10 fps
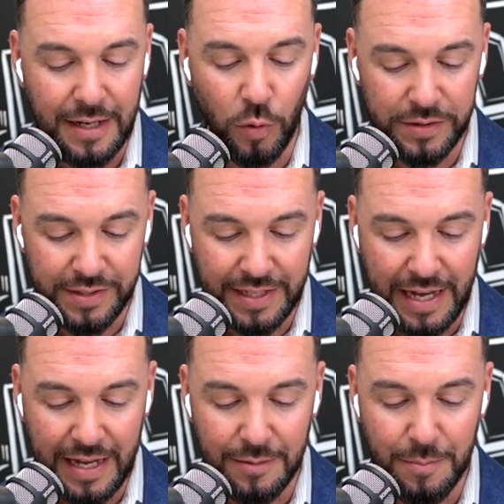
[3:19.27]
Once
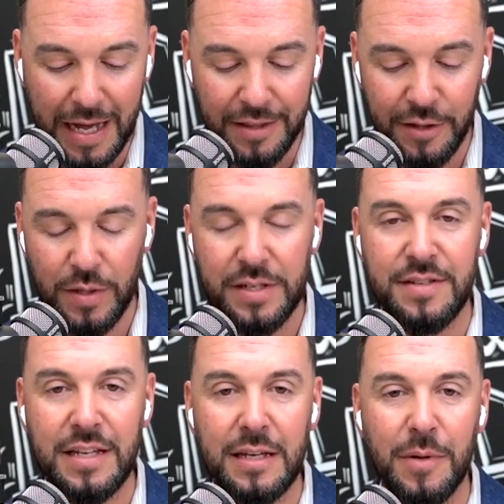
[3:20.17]
again, Mathew and
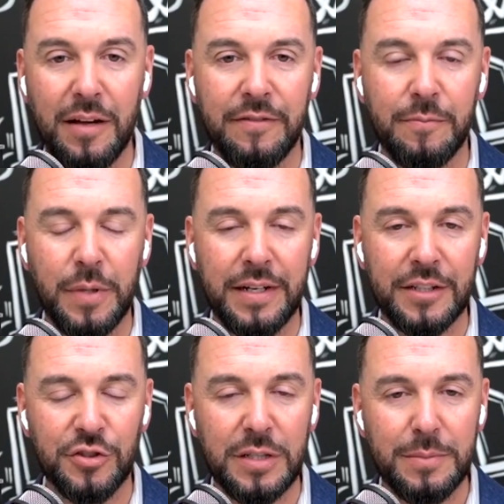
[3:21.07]
his team have
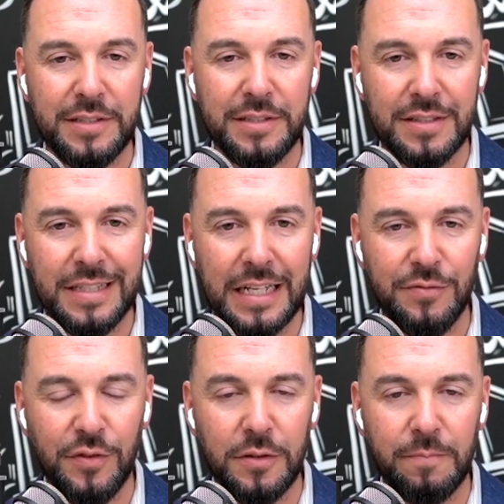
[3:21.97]
been extremely
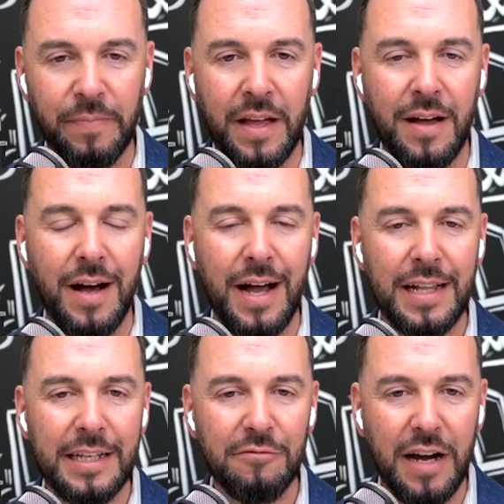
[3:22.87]
successful,
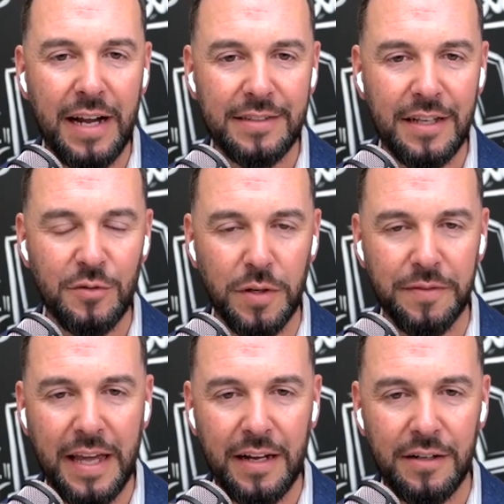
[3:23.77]
highly ranked as one
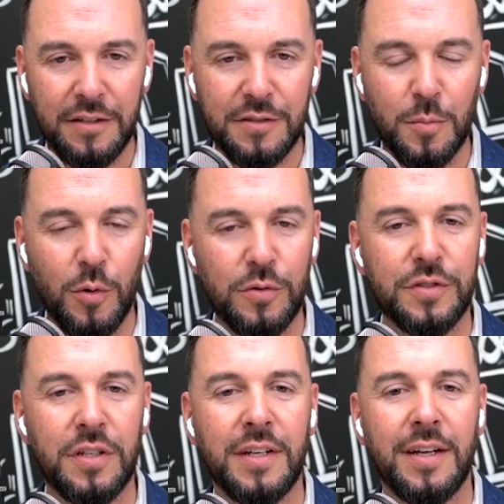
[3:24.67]
of Canada's
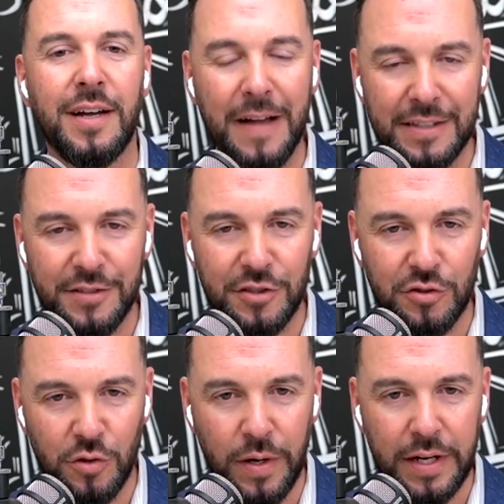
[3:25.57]
most
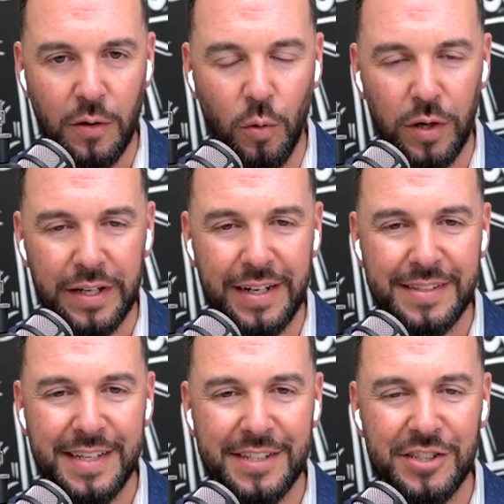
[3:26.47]
fastest growing
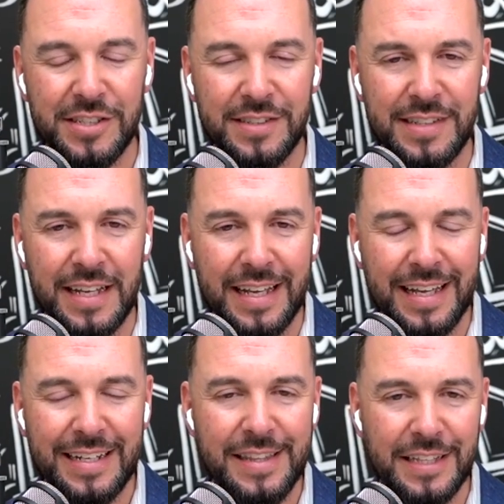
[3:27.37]
organizations.
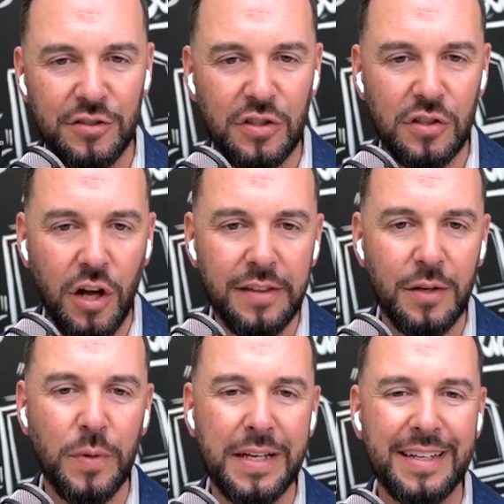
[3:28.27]
And I think there's a
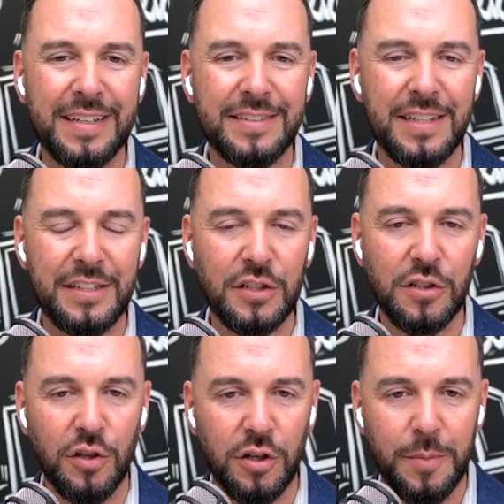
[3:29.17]
lot that we can continue
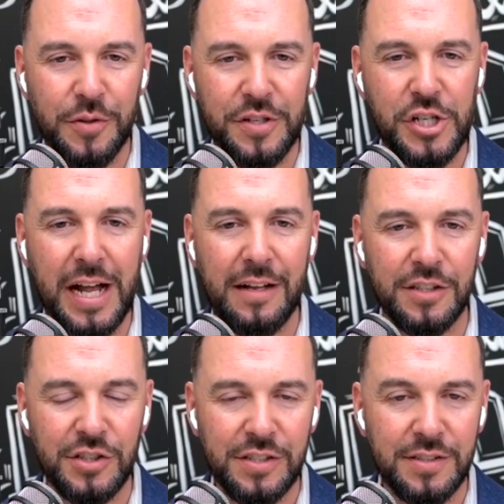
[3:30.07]
to learn about the
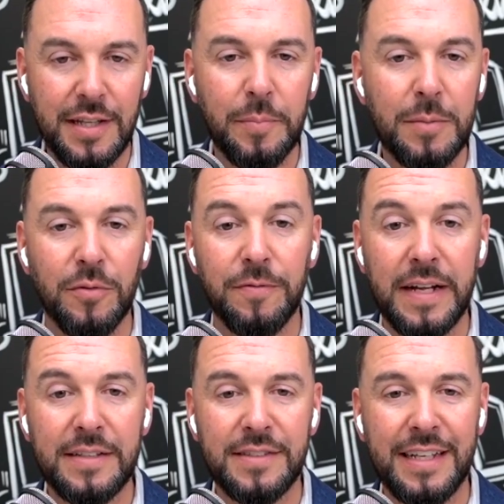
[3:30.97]
challenges that people
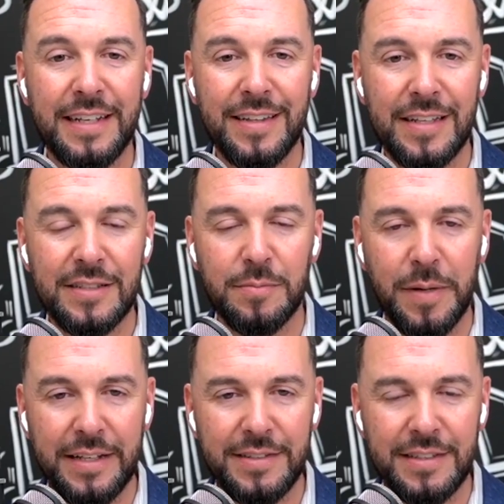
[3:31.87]
face in this
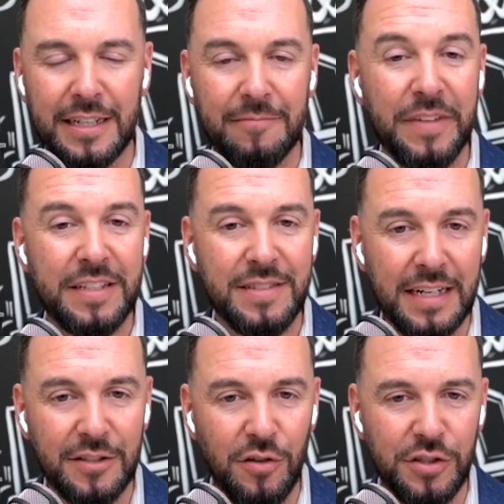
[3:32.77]
space, in
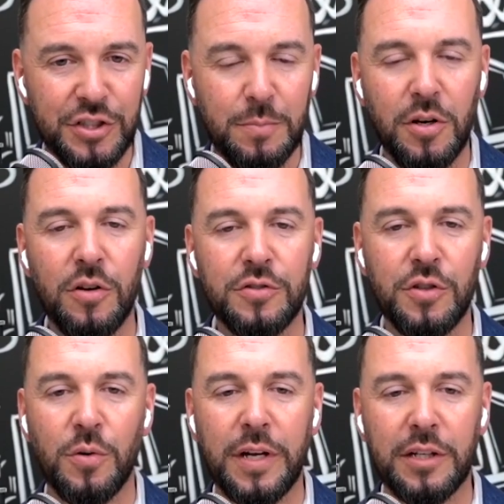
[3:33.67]
technology, but
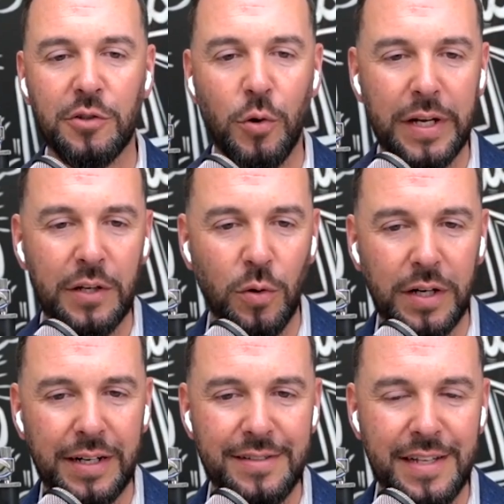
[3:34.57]
also in growing an
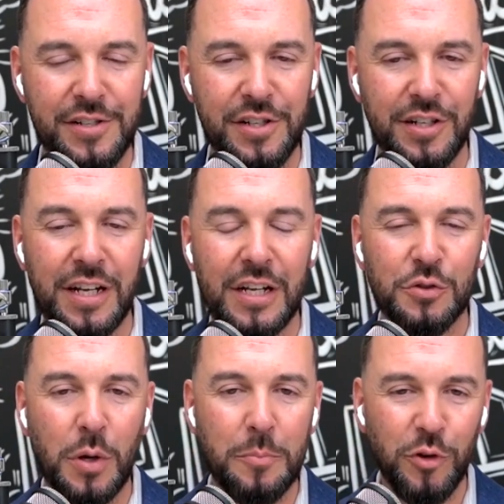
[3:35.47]
organization.
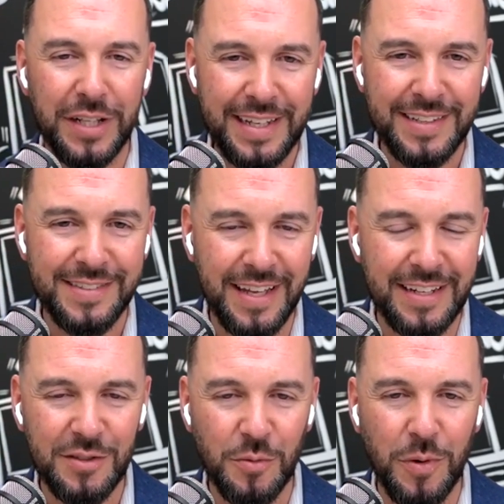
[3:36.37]
So I'm really
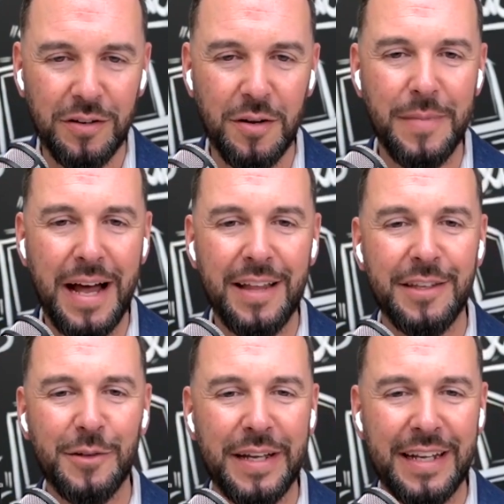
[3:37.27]
excited to welcome
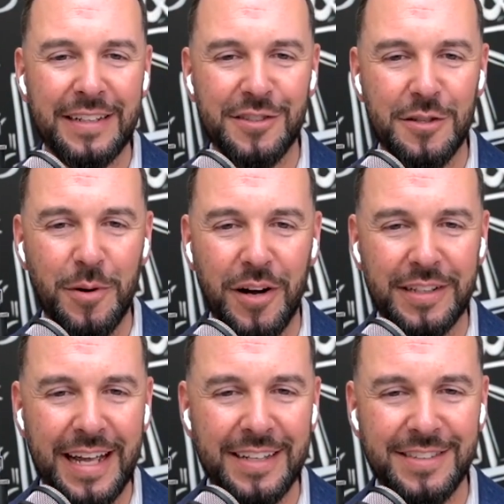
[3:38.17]
Mathew into the
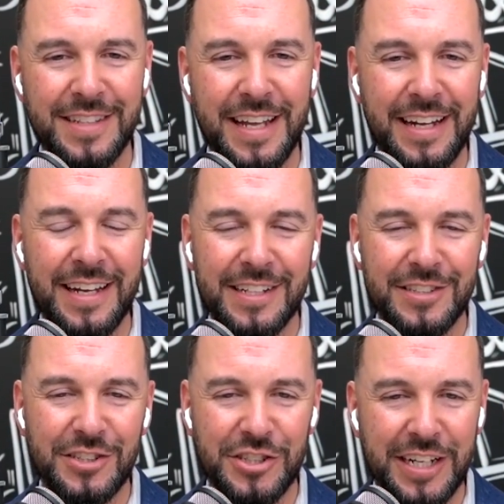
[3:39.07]
podcast today
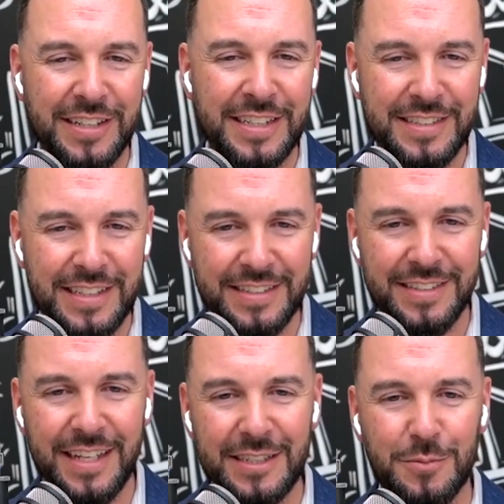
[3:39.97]
to share his
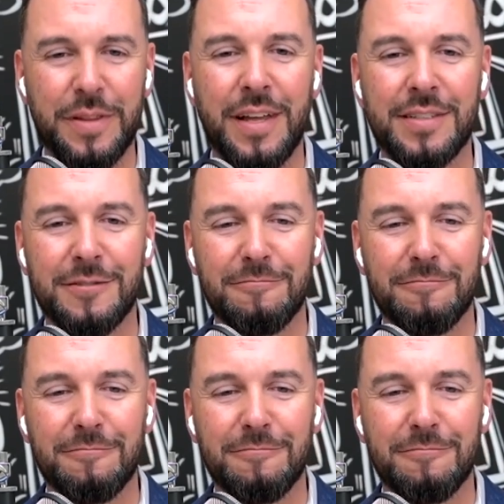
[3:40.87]
insights with us.